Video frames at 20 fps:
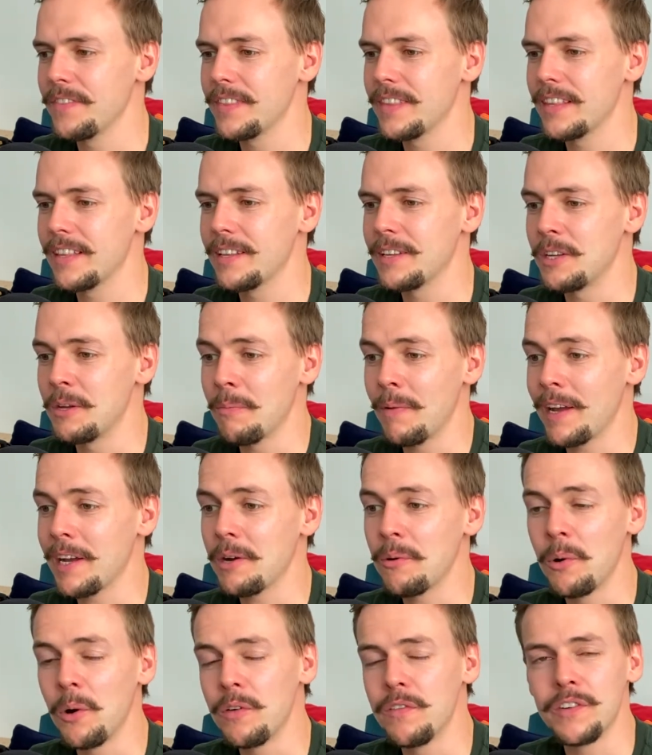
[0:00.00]
You might go
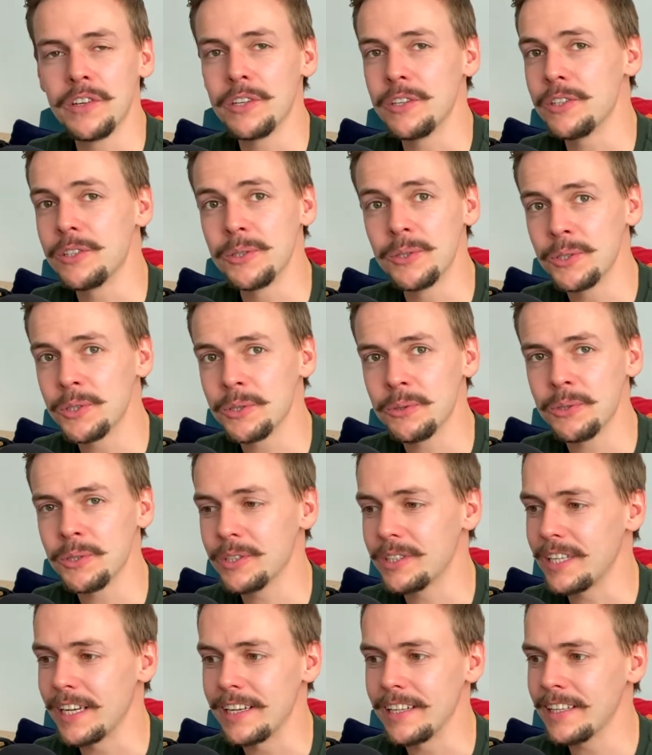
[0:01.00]
over your usual
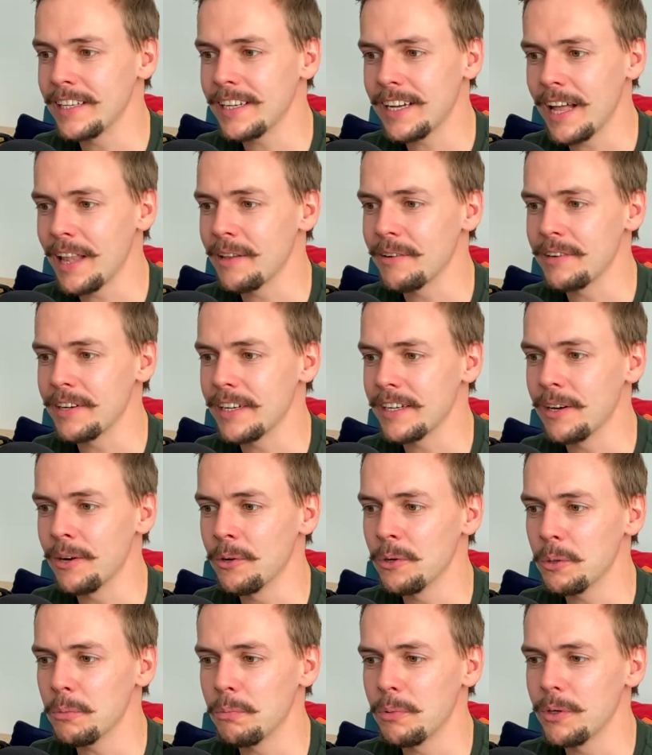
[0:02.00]
daily calorie
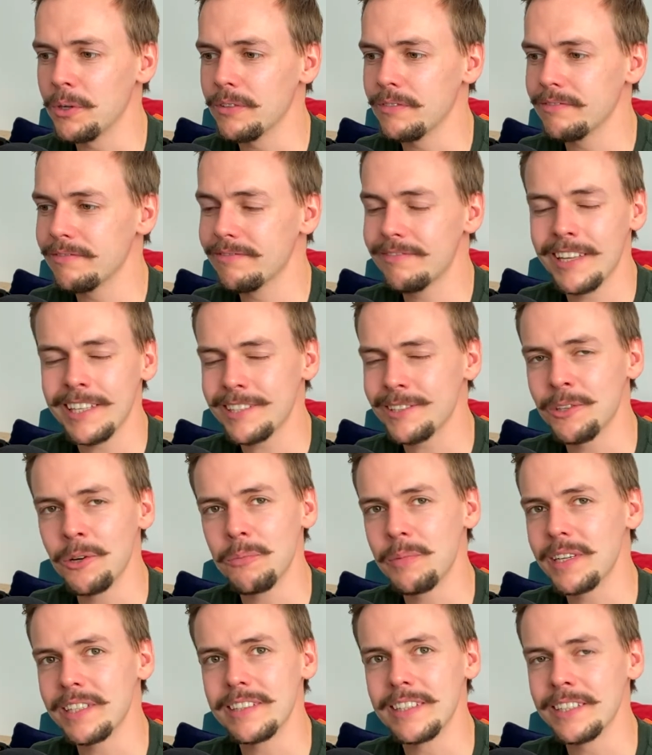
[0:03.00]
goal, but that's no
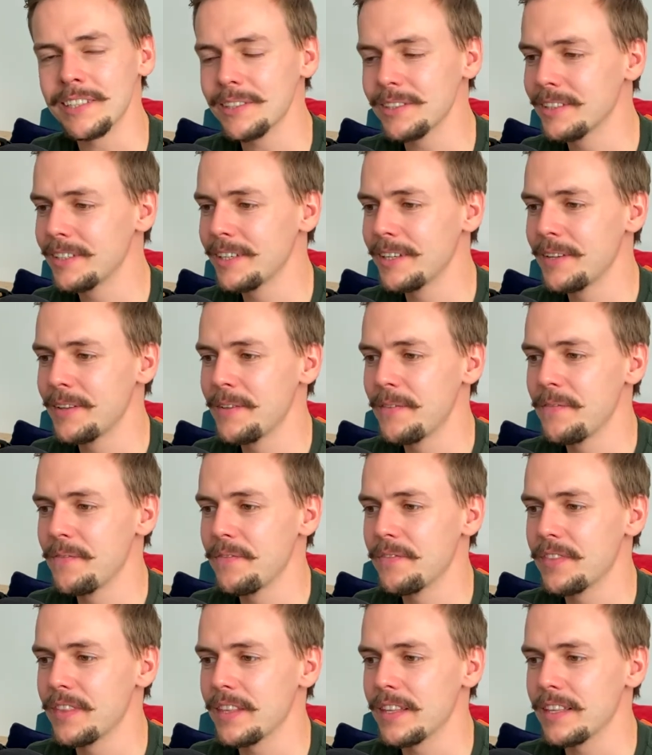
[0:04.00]
big deal.
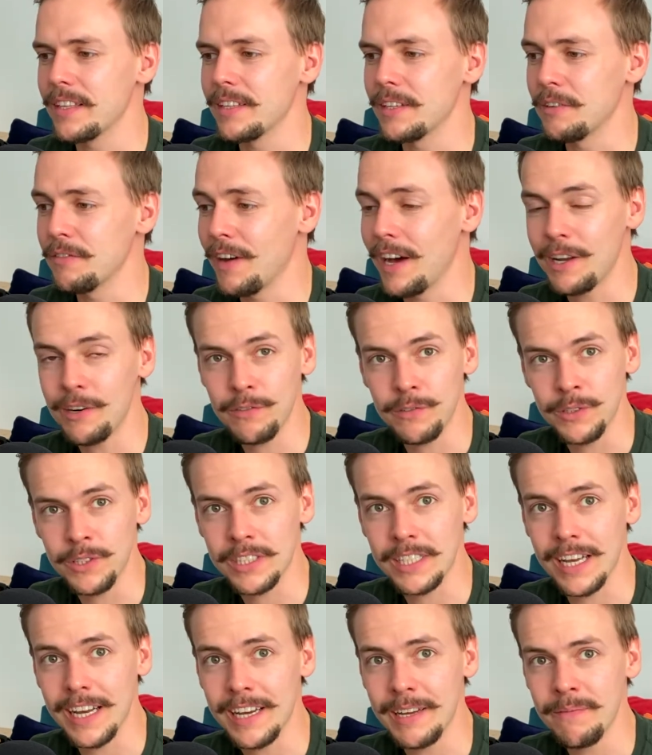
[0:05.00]
You've had a fun
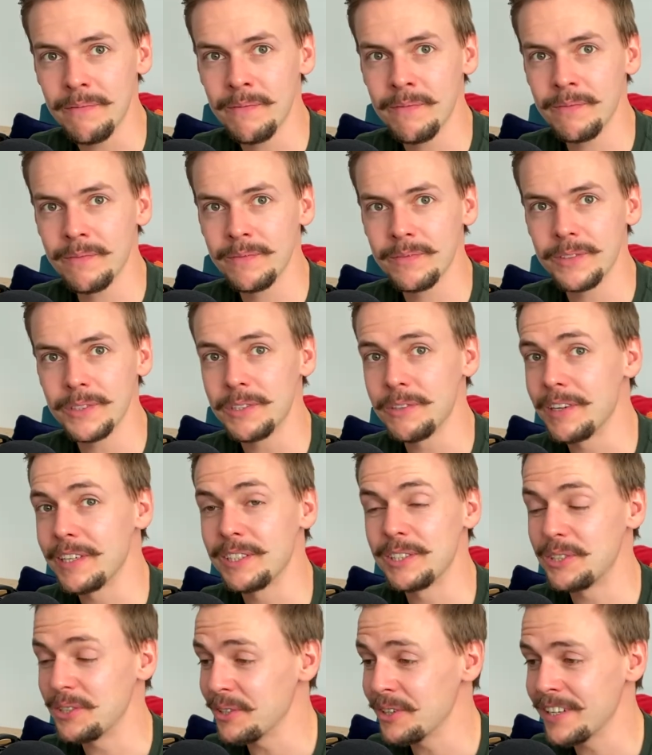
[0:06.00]
time, you're
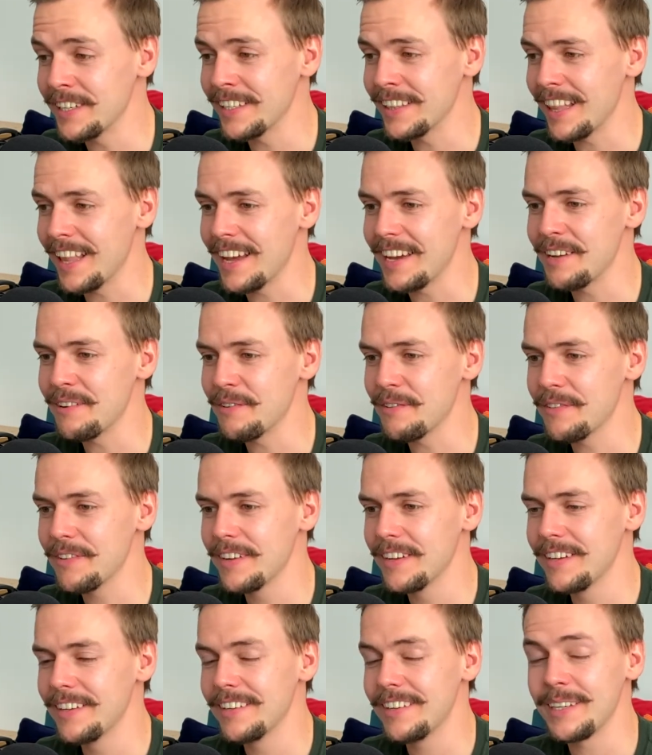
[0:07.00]
enjoying life,
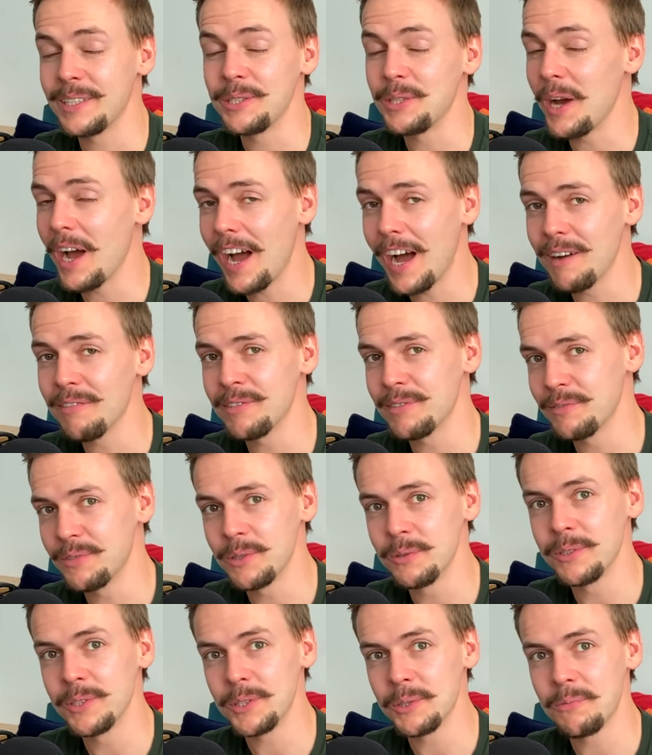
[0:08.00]
and you haven't
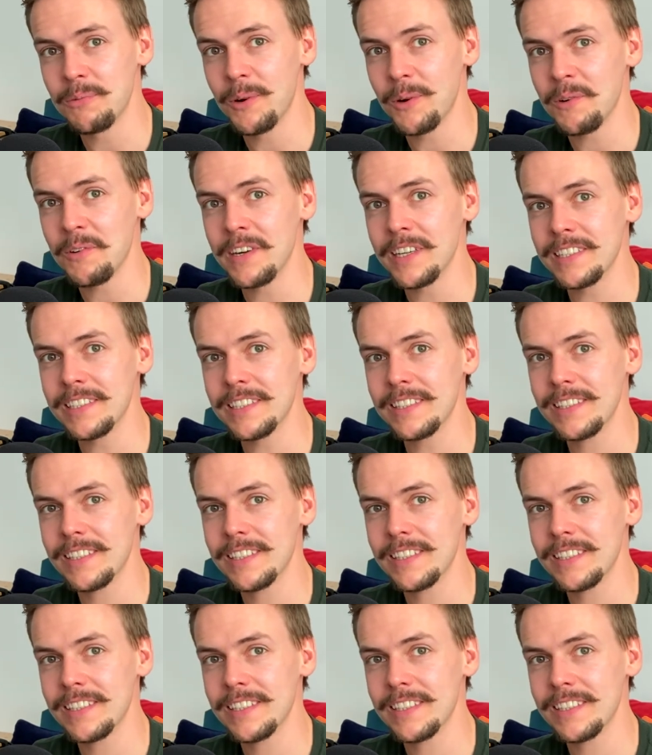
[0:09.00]
ruined your progress.